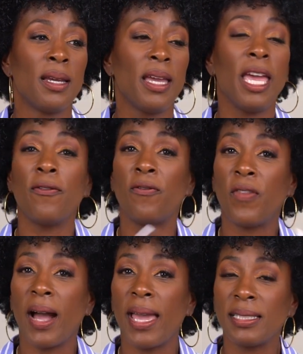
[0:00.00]

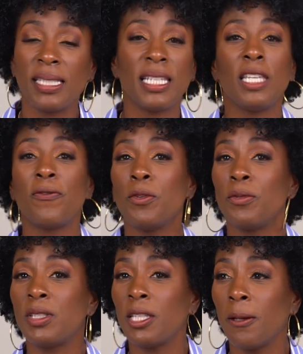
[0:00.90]
advice, they can give you
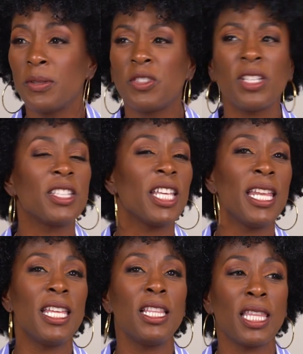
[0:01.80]
tips, just
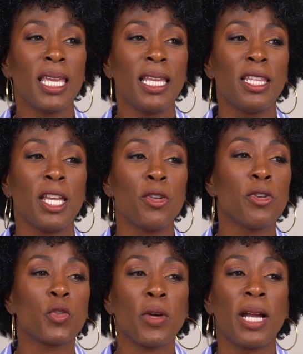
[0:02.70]
anything that
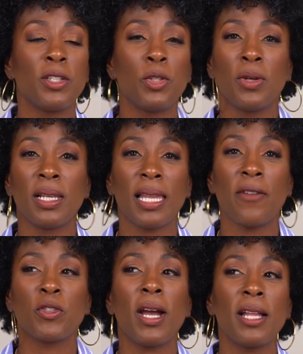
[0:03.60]
you're trying to do in
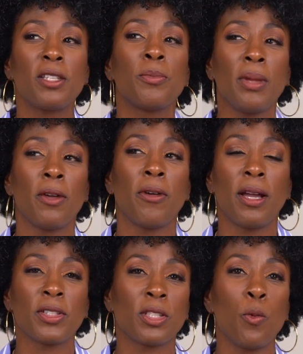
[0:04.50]
life. Try to be
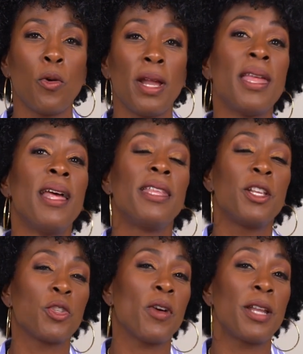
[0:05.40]
around someone
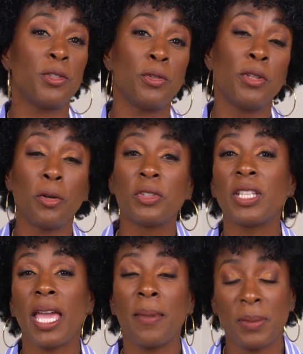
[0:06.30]
that's trying to do those
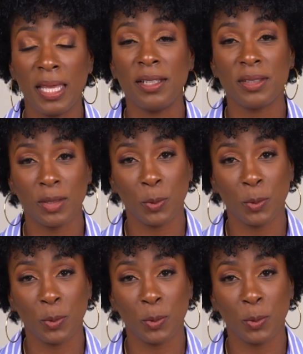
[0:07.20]
same things as